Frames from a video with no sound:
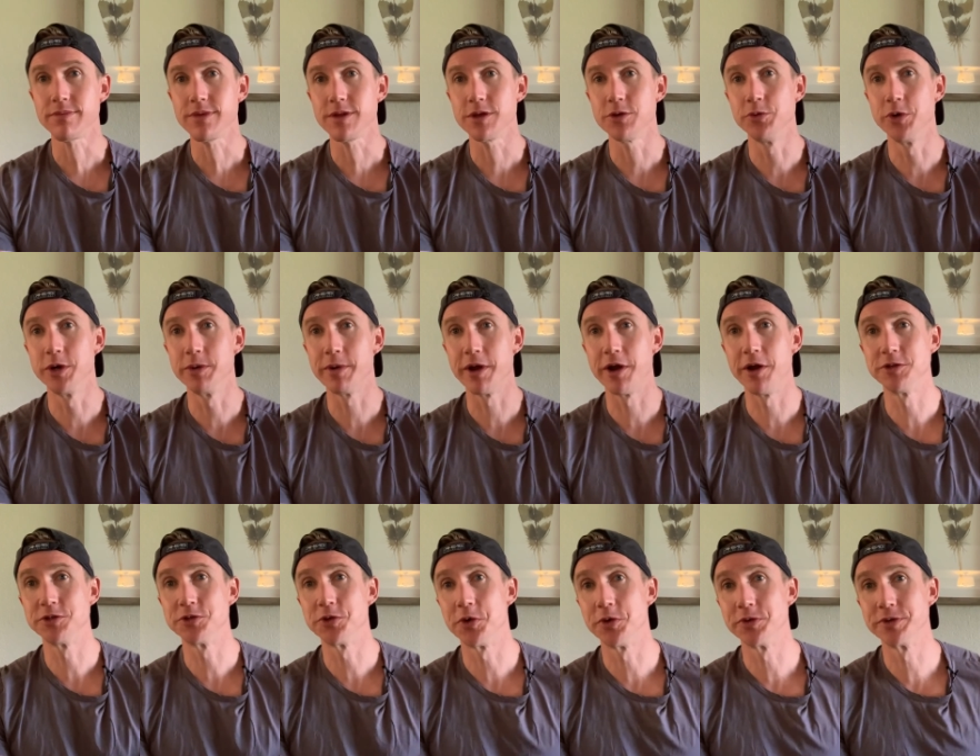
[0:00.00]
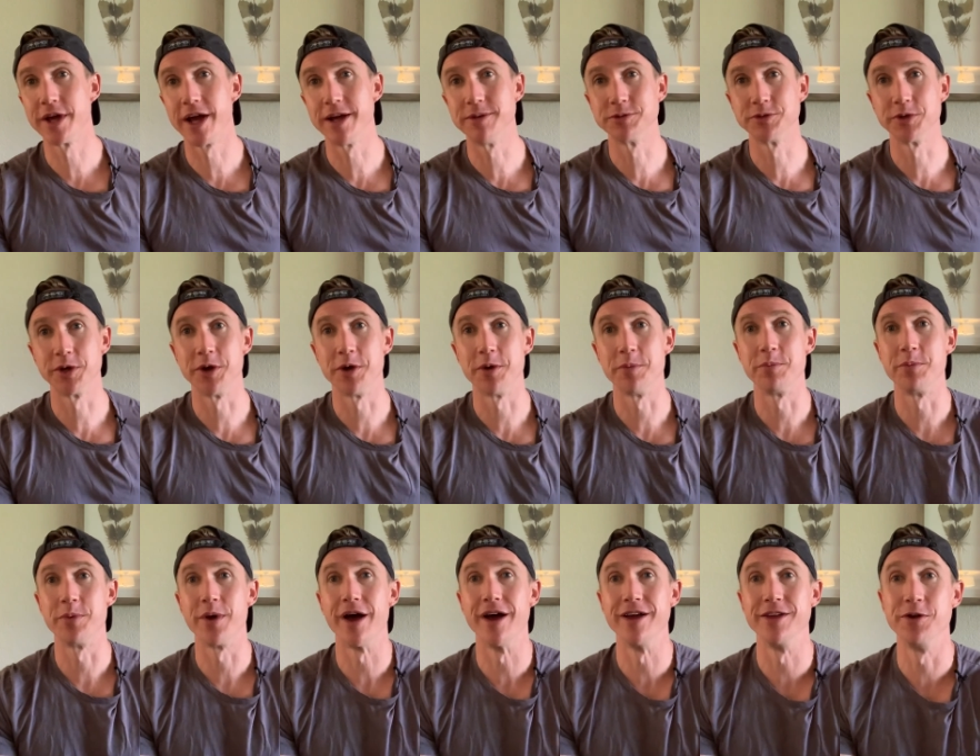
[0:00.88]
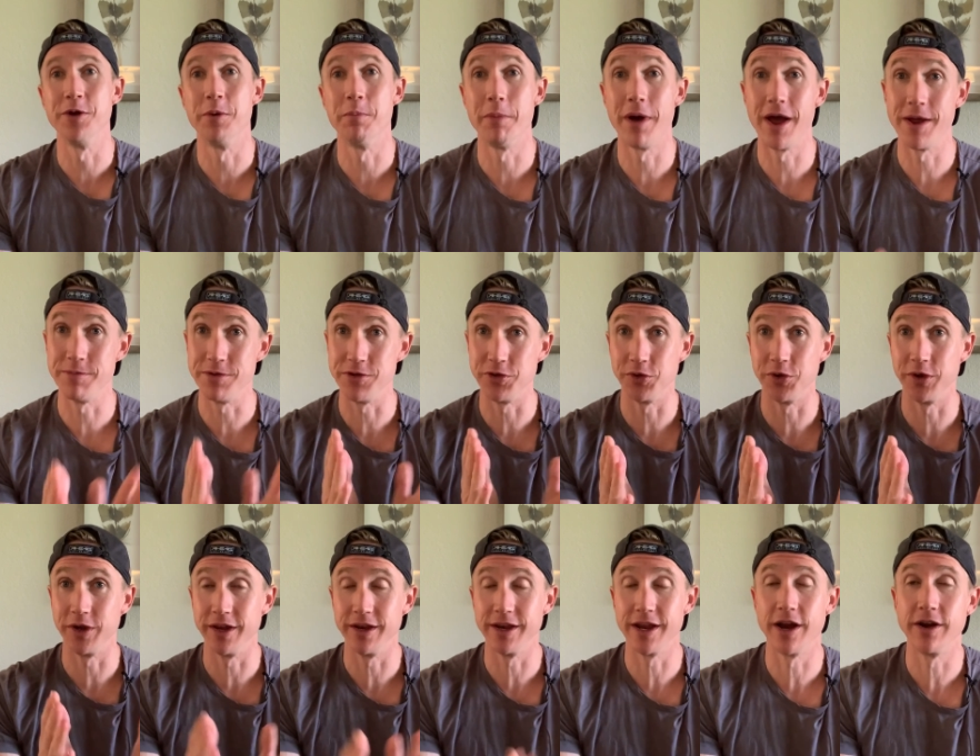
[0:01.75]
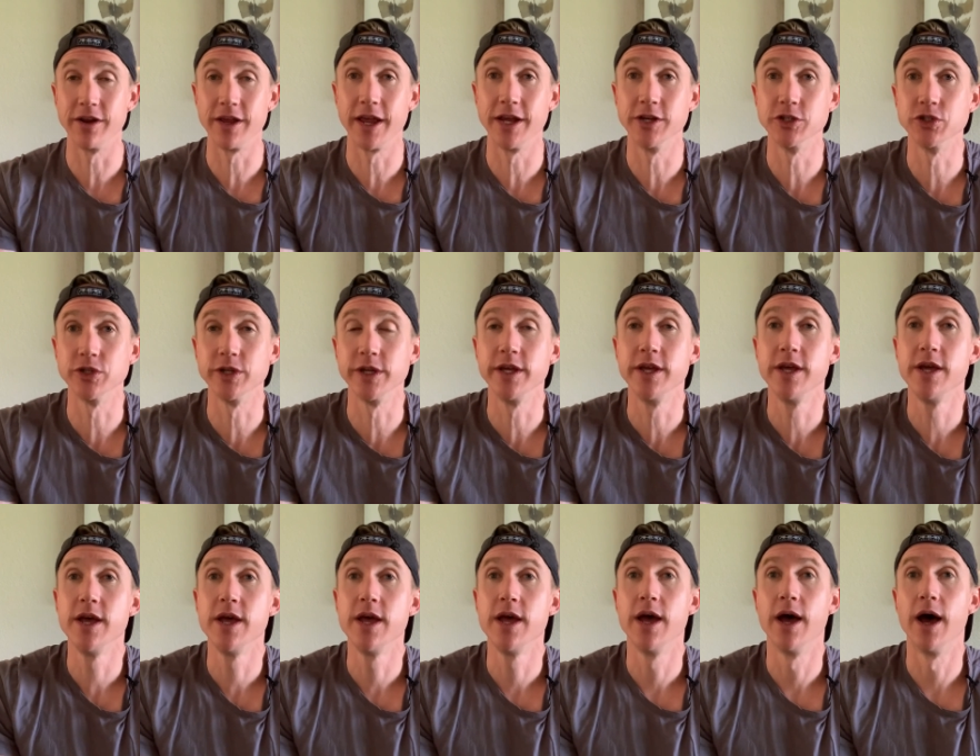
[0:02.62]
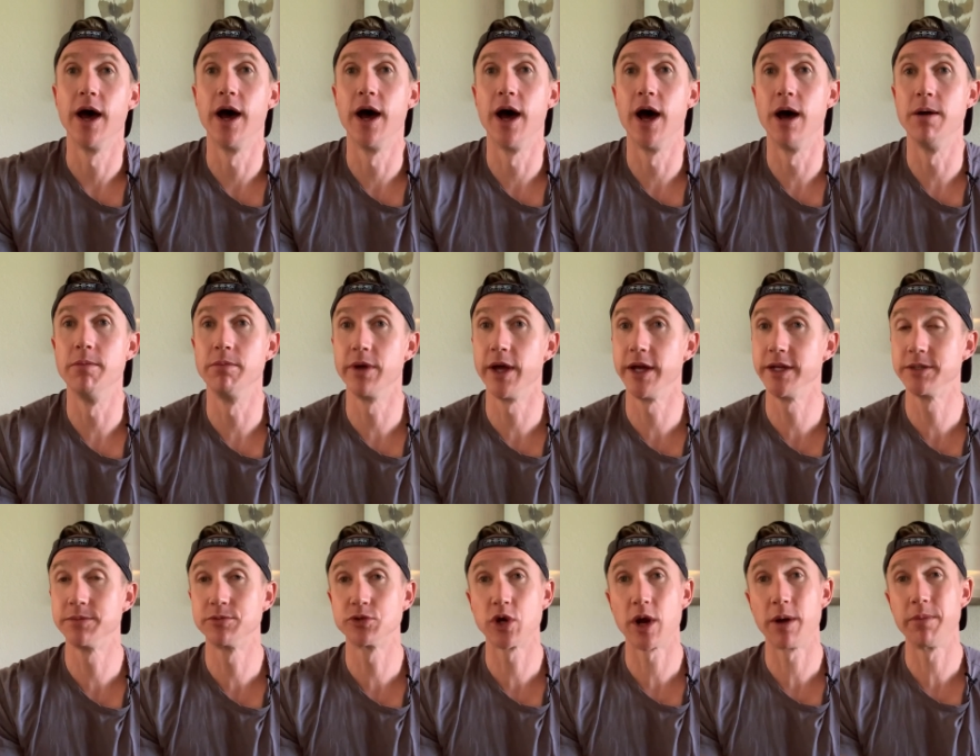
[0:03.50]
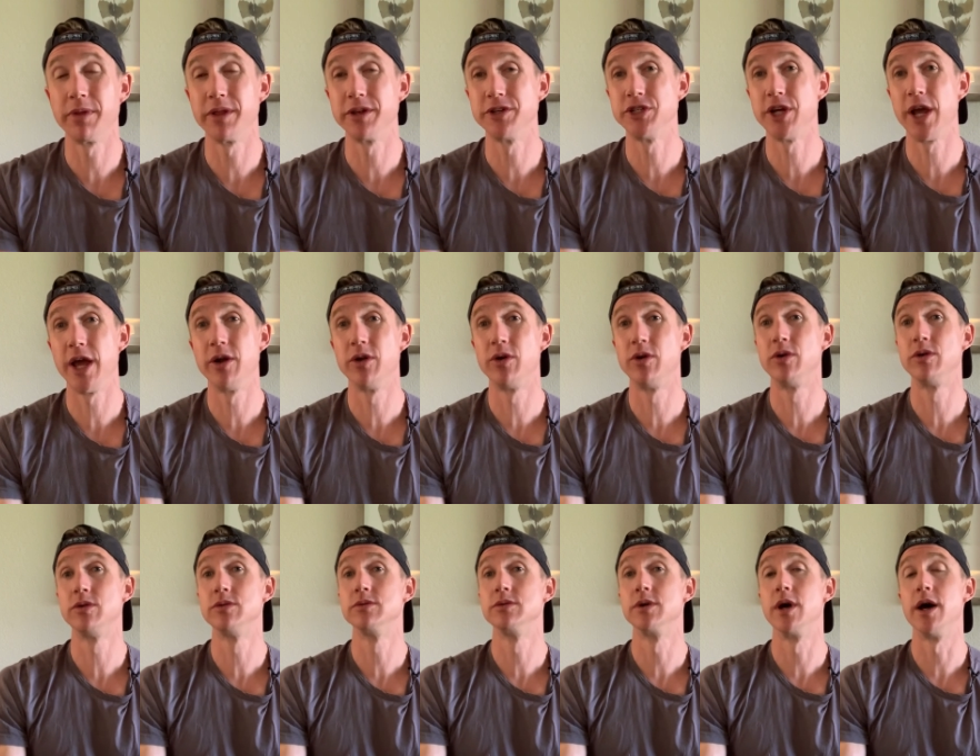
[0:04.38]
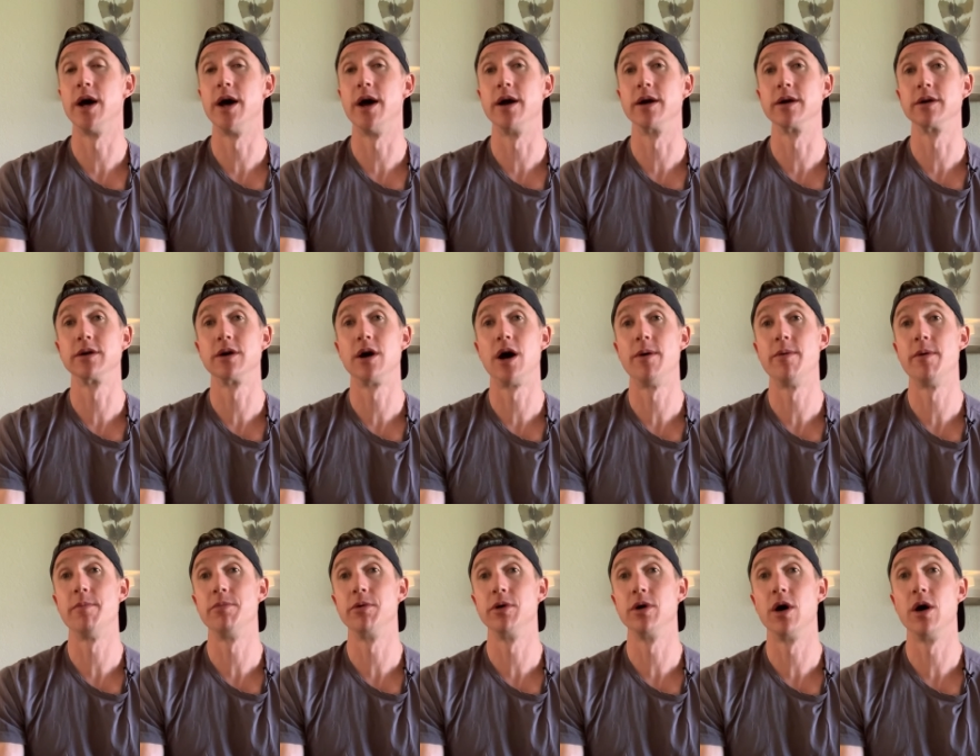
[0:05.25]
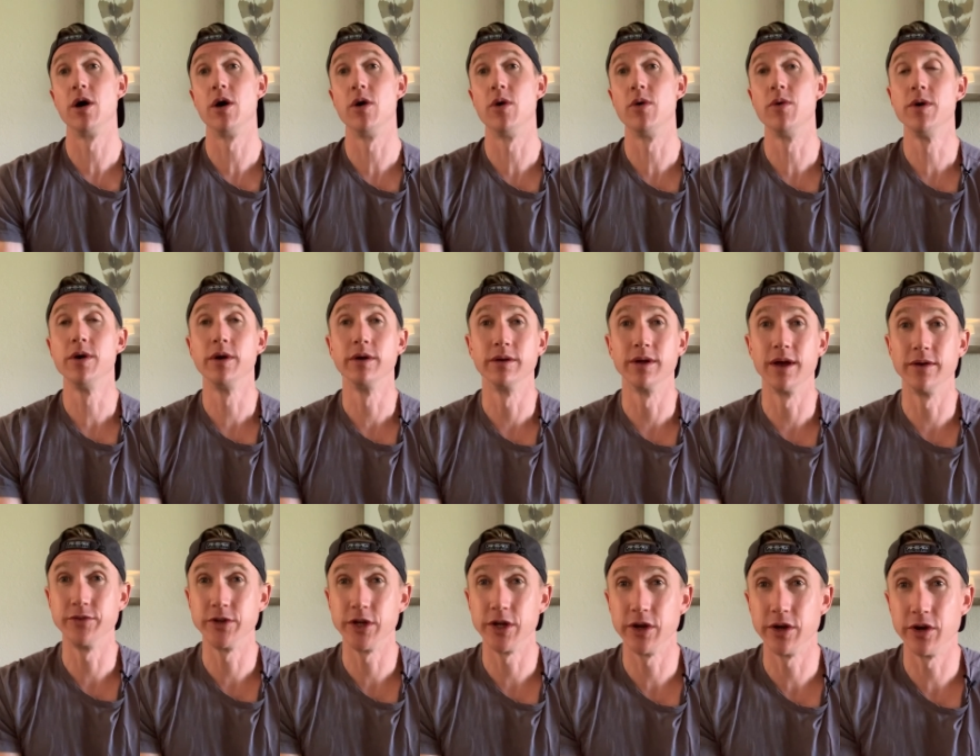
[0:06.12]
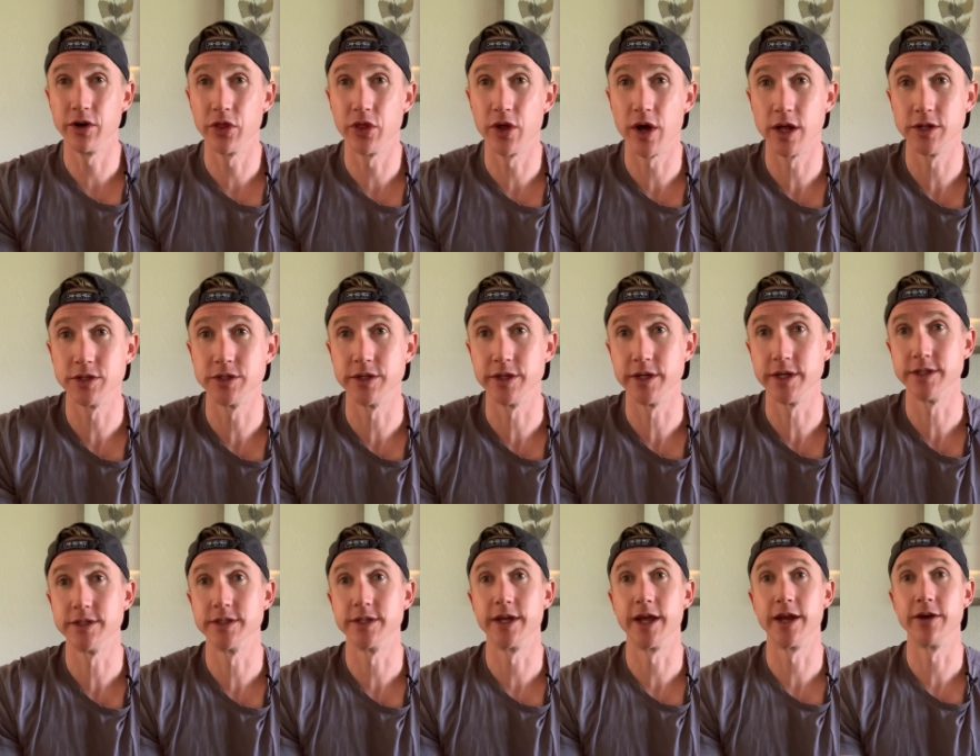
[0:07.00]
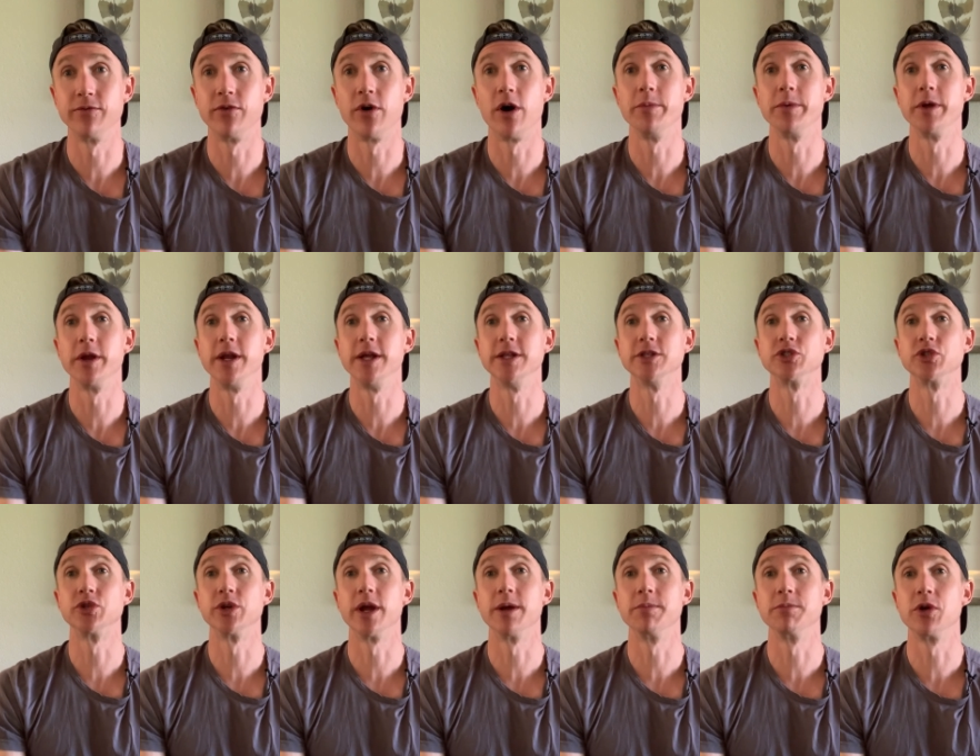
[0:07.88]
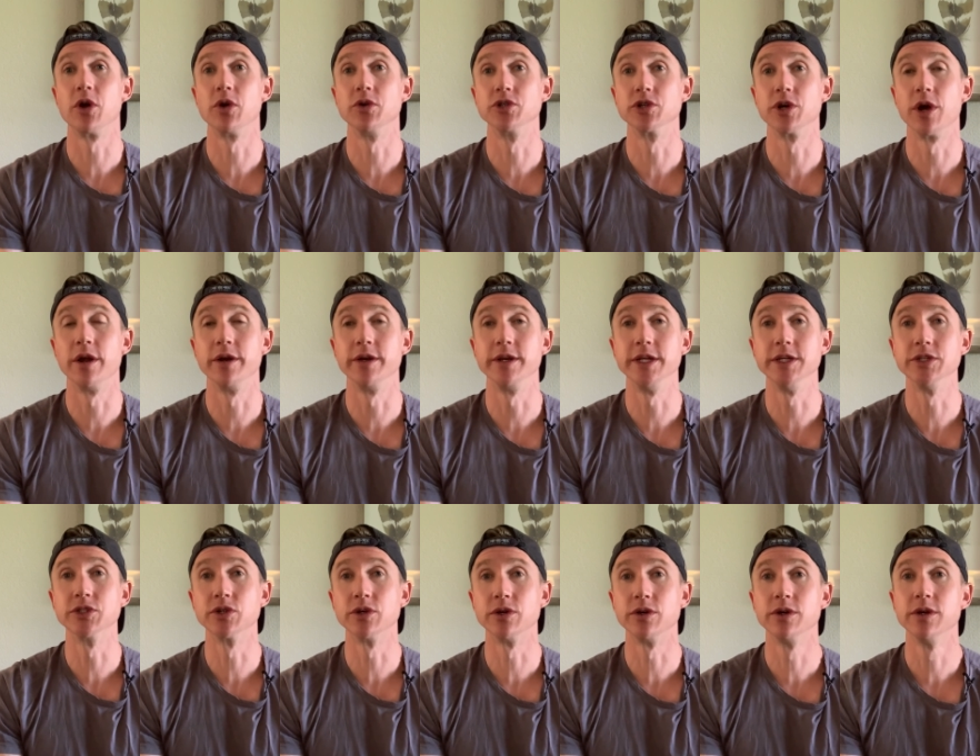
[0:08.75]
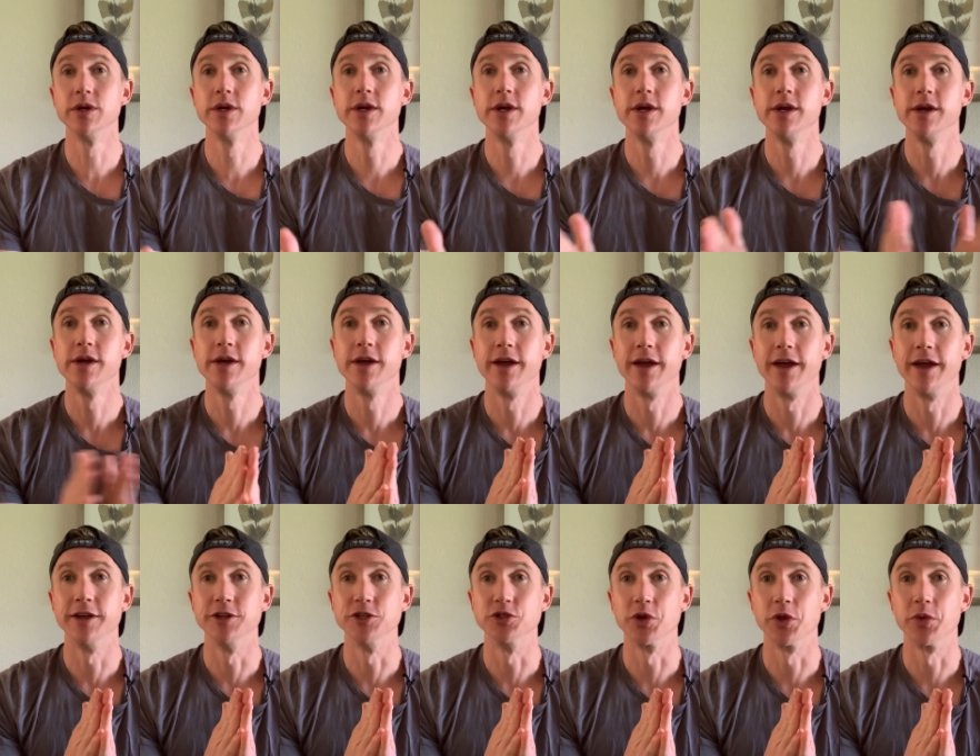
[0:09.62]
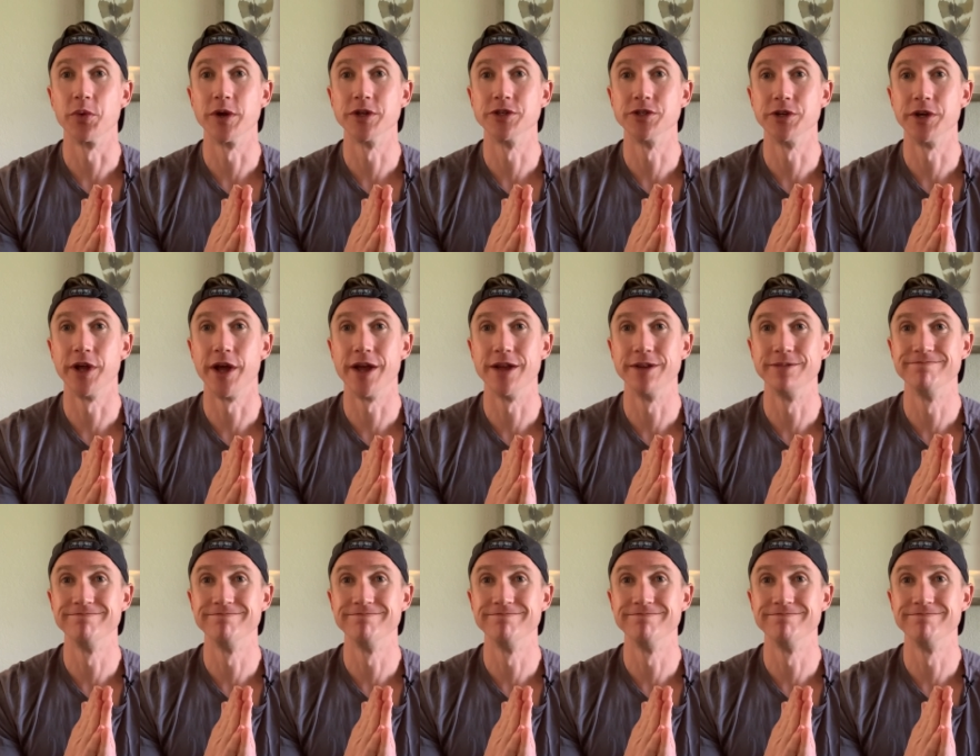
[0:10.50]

Reading my notes the whole time, so I hope you don't mind me looking down occasionally. Like, subscribe to the channel, comment below. Love to hear your thoughts on this. Again, follow me on Instagram, Coach Condiesel. Enjoy the rest of your day.